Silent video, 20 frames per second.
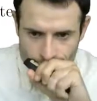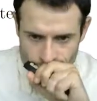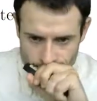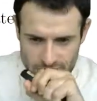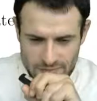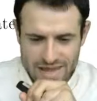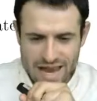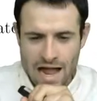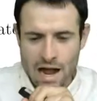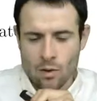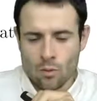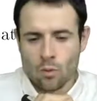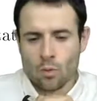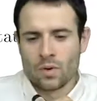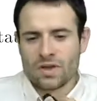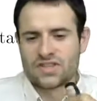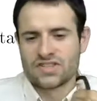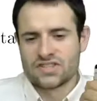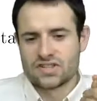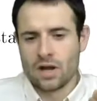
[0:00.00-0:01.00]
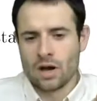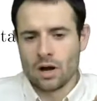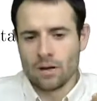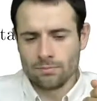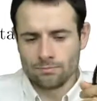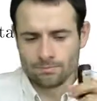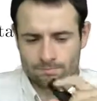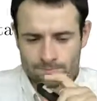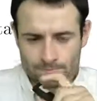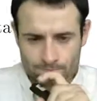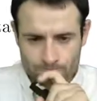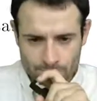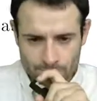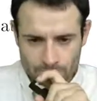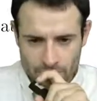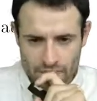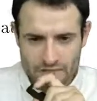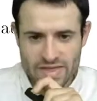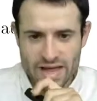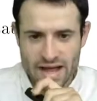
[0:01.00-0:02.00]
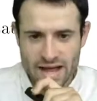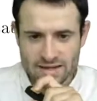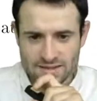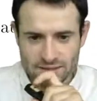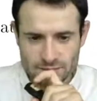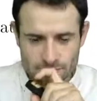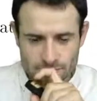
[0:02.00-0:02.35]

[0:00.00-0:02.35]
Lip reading: Now, we saw that